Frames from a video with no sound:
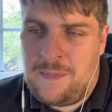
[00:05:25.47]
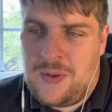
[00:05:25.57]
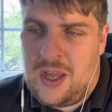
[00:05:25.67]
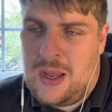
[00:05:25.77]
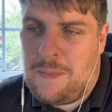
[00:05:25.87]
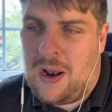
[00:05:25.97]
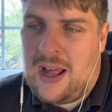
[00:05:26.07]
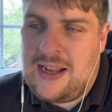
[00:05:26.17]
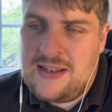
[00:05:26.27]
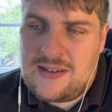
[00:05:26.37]
He
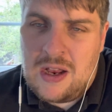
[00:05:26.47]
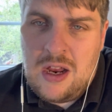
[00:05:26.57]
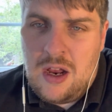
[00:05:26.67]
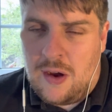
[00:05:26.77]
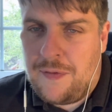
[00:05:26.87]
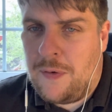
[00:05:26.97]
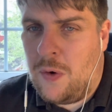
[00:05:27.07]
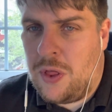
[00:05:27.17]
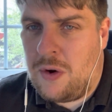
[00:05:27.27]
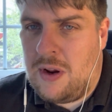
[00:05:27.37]
plays a
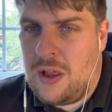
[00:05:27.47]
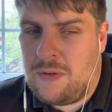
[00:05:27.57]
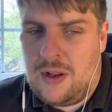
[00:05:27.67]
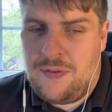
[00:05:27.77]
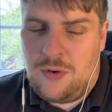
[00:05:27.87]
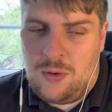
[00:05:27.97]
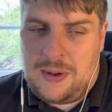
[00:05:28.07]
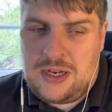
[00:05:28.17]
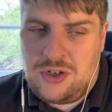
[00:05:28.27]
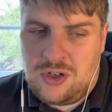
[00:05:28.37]
4-3-3
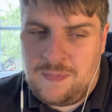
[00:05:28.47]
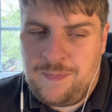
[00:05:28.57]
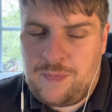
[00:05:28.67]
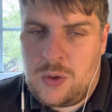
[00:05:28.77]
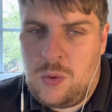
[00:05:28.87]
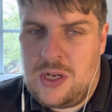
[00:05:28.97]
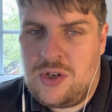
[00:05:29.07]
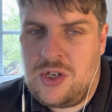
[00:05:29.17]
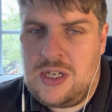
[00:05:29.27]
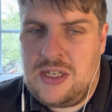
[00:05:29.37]
formation,
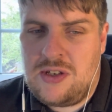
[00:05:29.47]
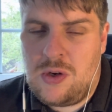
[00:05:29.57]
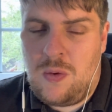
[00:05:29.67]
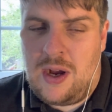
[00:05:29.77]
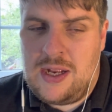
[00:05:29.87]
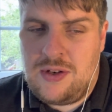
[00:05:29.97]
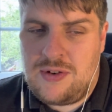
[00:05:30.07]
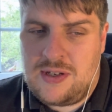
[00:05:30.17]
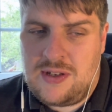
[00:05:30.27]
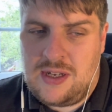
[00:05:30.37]
which is quite
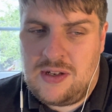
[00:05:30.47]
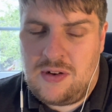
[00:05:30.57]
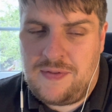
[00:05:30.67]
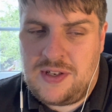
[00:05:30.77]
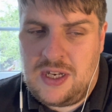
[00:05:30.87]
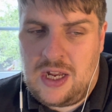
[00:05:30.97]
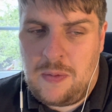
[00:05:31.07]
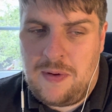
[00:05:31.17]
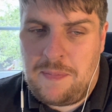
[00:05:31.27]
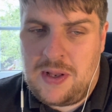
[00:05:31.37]
interesting because obviously,
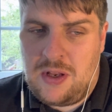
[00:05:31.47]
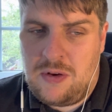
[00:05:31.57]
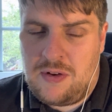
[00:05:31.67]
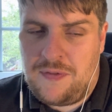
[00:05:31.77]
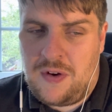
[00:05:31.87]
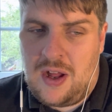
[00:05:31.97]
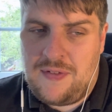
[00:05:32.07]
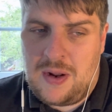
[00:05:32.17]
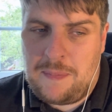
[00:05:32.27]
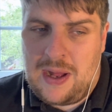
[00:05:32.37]
we've been used to 5
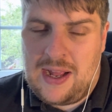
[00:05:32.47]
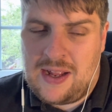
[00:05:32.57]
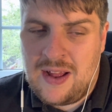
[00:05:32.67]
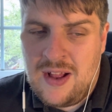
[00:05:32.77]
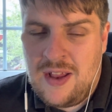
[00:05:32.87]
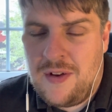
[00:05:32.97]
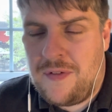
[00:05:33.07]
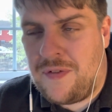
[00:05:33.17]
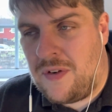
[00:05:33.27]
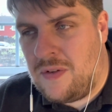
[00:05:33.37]
at the back,
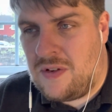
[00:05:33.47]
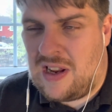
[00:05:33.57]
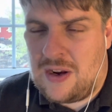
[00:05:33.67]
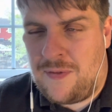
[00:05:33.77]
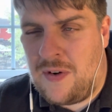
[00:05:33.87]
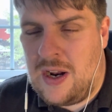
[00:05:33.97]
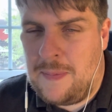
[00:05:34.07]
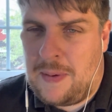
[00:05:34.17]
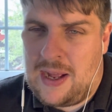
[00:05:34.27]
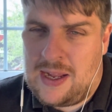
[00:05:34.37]
/3 at the
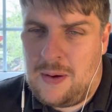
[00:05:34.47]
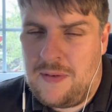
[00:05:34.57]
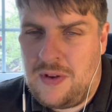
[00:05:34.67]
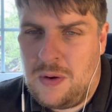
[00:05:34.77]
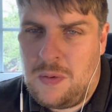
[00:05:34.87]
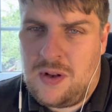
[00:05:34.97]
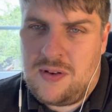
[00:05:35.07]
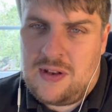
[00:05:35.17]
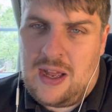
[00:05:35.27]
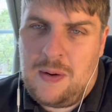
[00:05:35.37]
back, however you want to
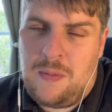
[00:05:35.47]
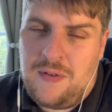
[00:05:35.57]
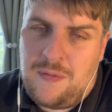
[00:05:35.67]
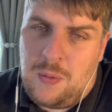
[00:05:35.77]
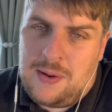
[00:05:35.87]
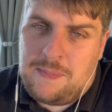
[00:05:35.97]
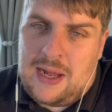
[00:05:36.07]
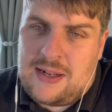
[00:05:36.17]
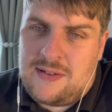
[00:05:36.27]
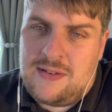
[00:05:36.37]
say it, with wing
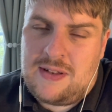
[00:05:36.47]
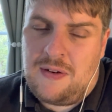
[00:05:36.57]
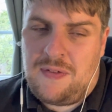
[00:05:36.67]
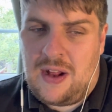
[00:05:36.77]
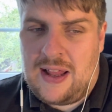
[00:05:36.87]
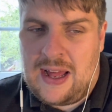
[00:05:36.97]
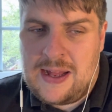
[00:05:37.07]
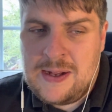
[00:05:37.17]
backs and stuff like that.